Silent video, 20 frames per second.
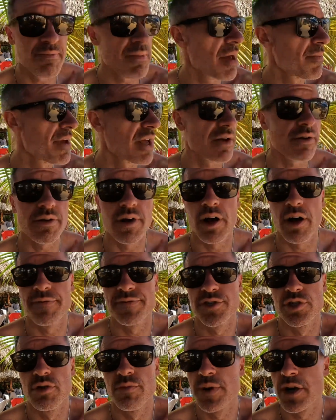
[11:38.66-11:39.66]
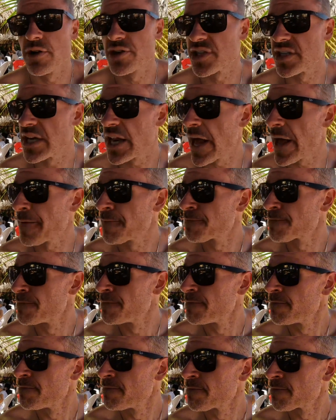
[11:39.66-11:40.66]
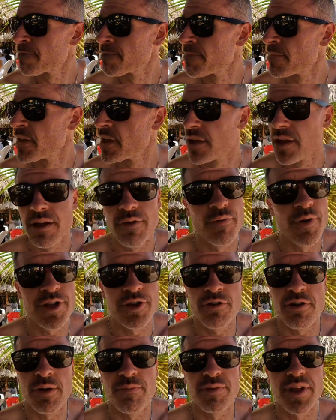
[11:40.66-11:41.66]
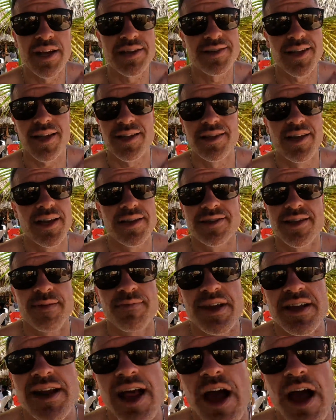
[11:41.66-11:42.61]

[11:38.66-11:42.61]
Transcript: maybe 2 beers today. When you're in a place like this, I mean,